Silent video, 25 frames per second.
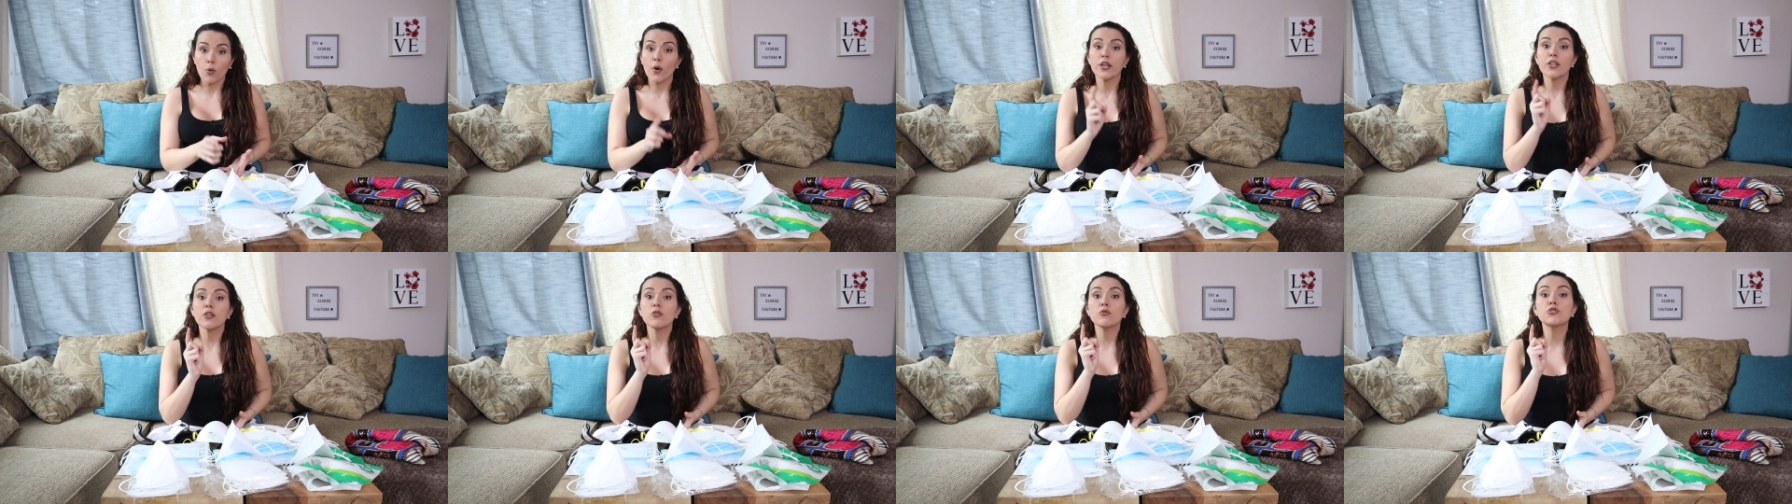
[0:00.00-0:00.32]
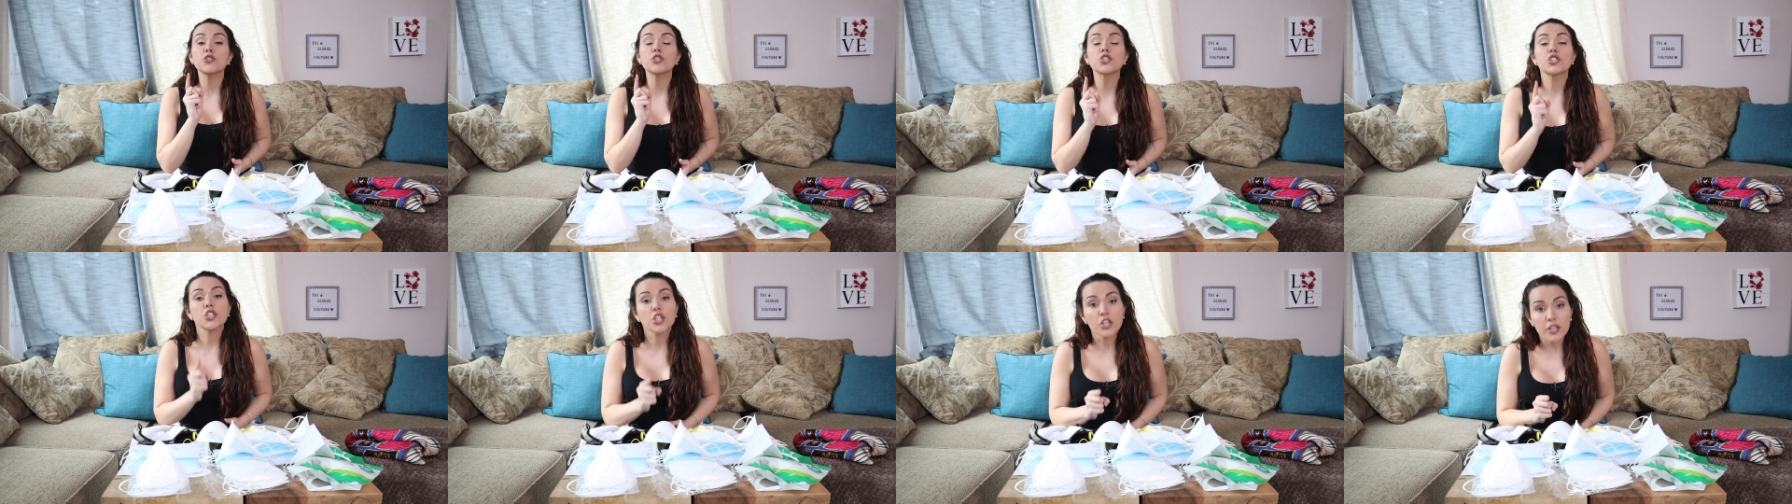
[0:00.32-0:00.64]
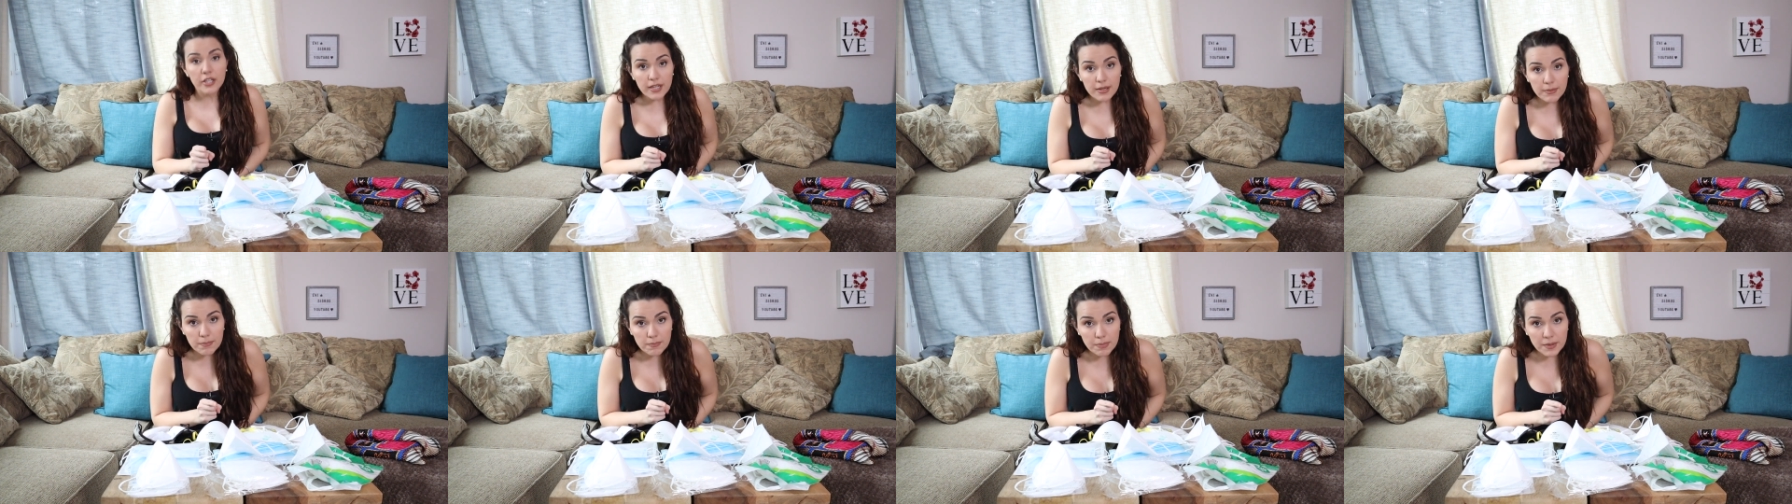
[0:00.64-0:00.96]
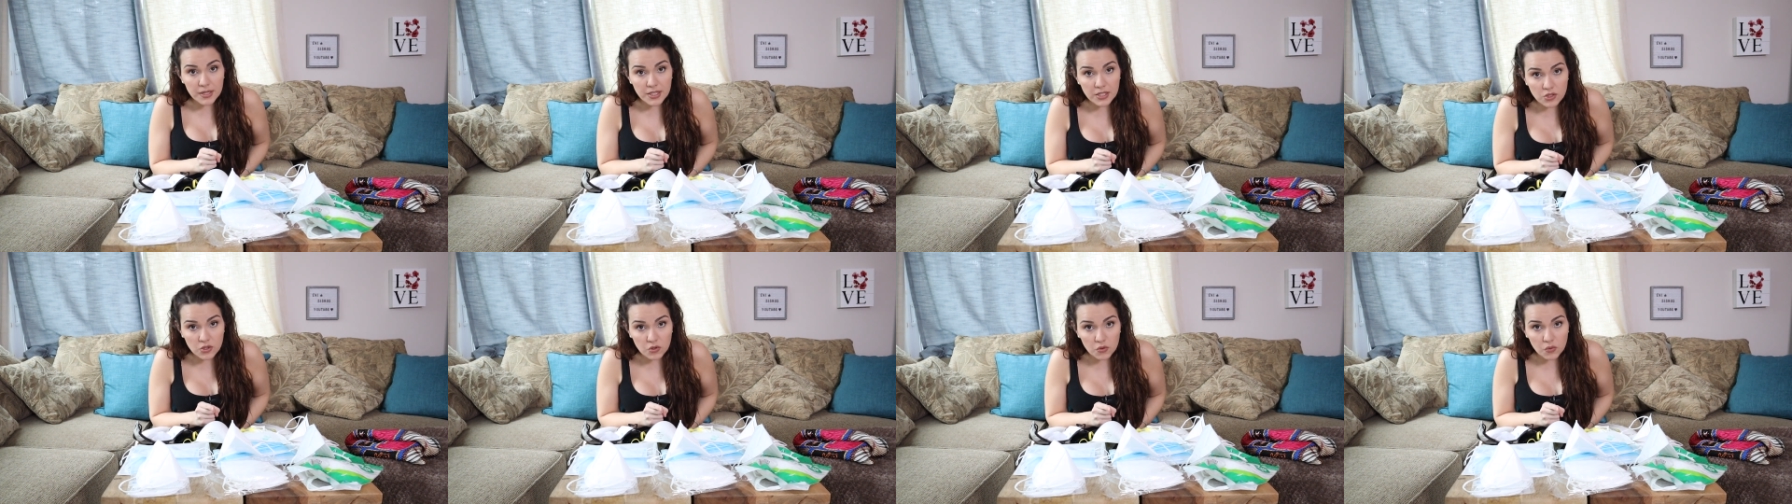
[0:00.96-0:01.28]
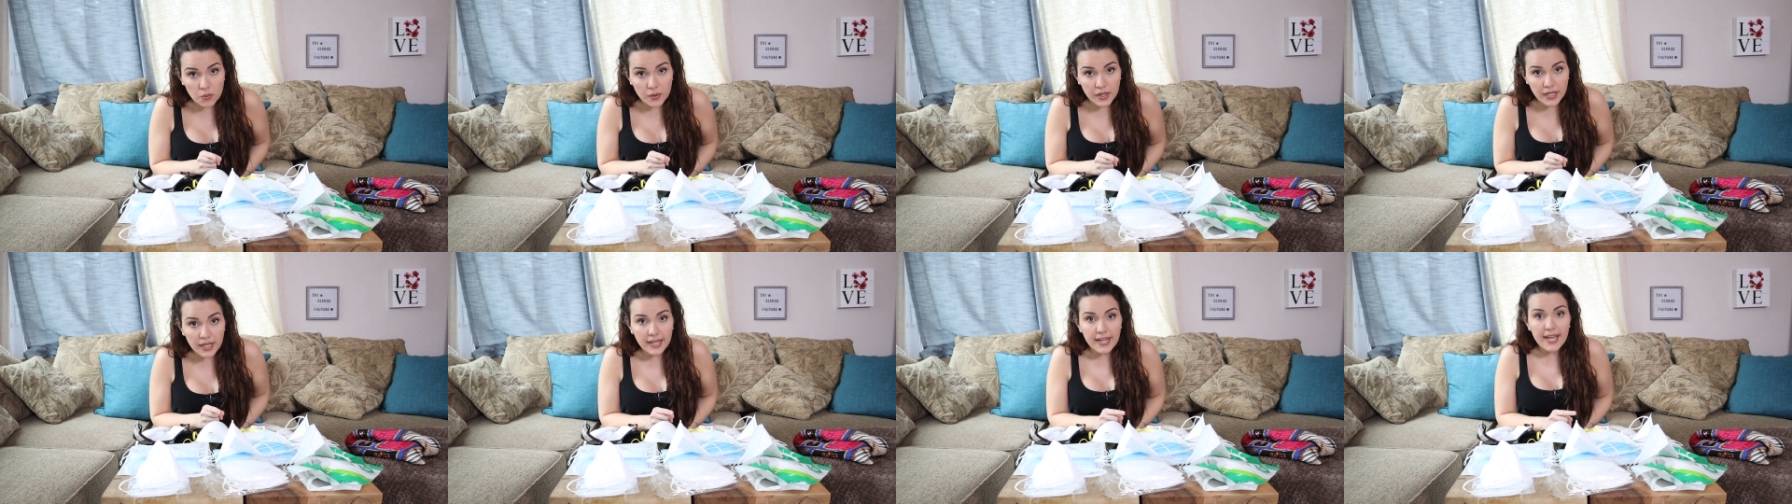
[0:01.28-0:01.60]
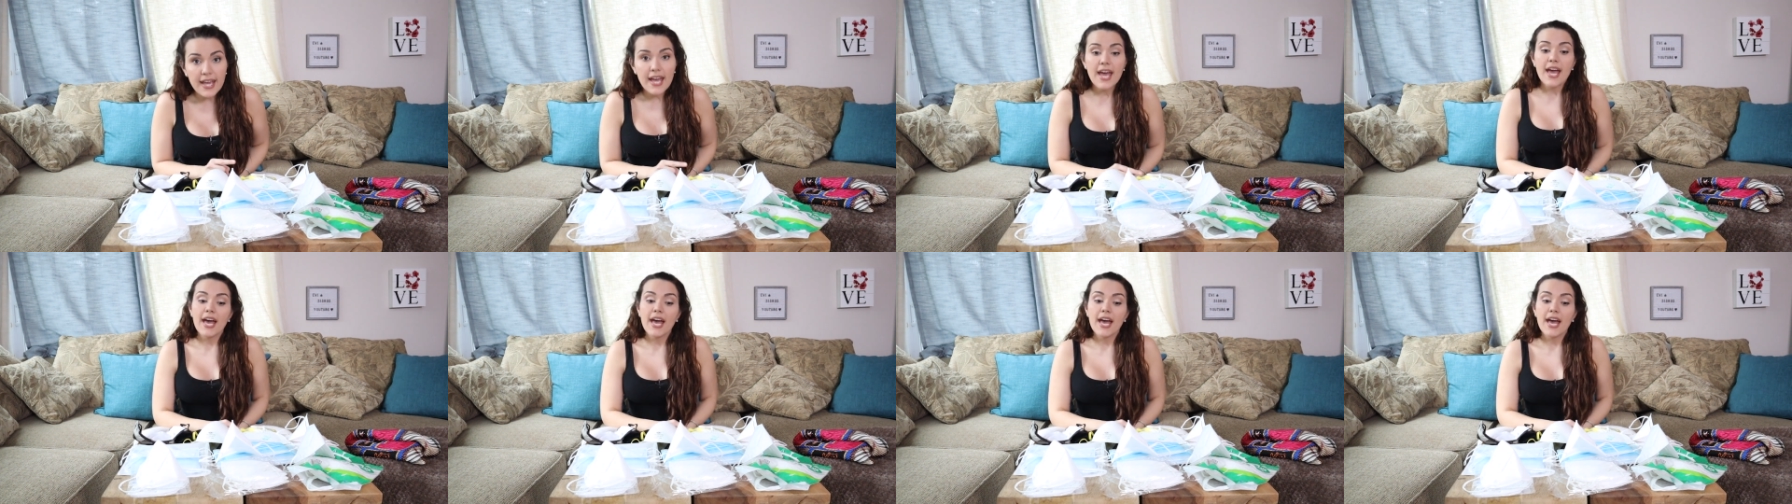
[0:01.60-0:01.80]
what you shouldn't be doing,